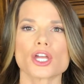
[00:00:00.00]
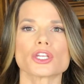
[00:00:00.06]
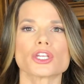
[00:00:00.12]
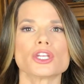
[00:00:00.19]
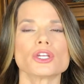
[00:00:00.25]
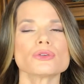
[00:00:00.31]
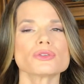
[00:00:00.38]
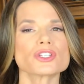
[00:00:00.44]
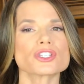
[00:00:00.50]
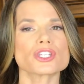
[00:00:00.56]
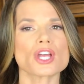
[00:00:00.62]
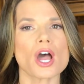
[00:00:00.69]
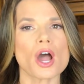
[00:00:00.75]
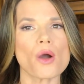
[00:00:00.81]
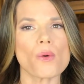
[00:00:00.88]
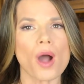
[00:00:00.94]
You
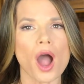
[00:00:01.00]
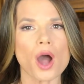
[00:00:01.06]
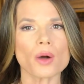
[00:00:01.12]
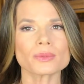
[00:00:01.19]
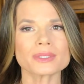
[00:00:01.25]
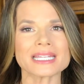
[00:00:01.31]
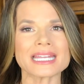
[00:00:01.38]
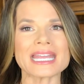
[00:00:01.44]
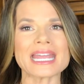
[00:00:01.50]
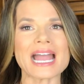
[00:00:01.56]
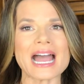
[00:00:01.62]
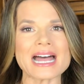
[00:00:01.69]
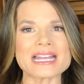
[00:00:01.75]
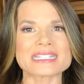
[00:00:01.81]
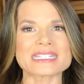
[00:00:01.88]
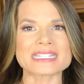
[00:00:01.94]
sow only
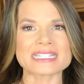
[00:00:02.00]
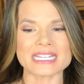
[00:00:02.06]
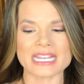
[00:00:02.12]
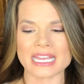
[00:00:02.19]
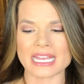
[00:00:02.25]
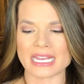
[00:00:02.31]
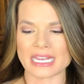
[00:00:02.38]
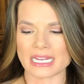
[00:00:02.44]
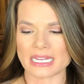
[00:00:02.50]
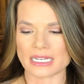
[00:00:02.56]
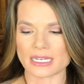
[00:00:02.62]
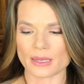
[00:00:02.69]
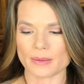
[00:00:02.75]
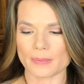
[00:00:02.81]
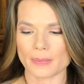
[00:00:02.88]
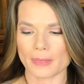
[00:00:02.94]
a
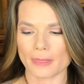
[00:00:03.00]
seed.